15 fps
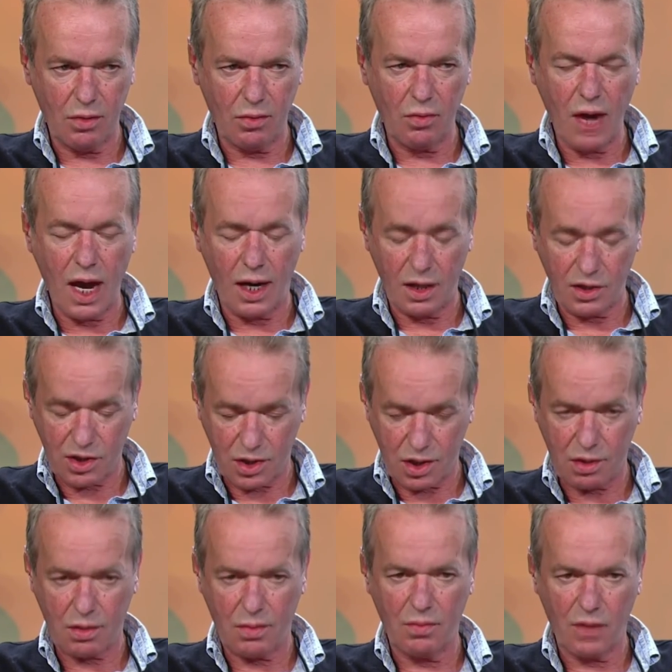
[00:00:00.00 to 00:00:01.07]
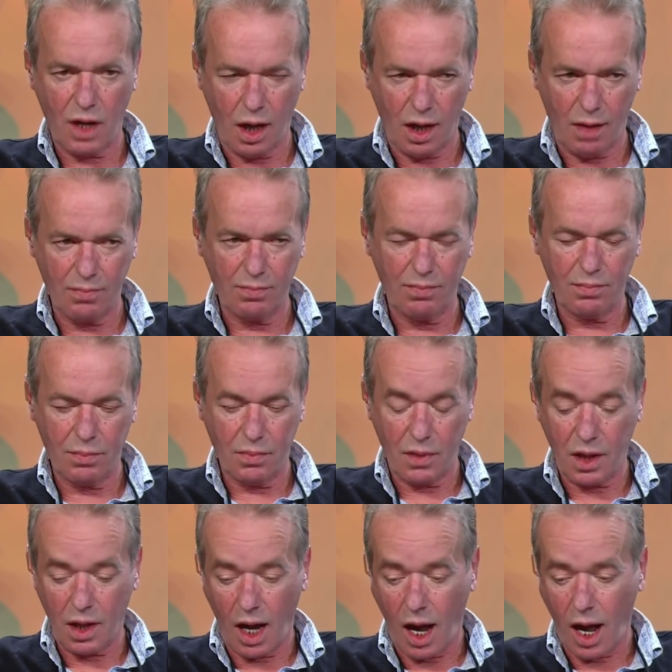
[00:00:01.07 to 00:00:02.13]
relished
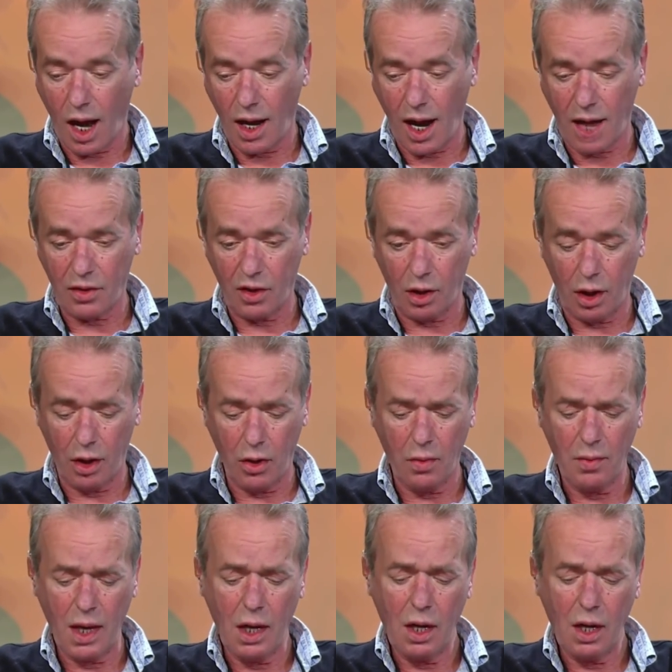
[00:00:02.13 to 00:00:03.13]
the high and the low.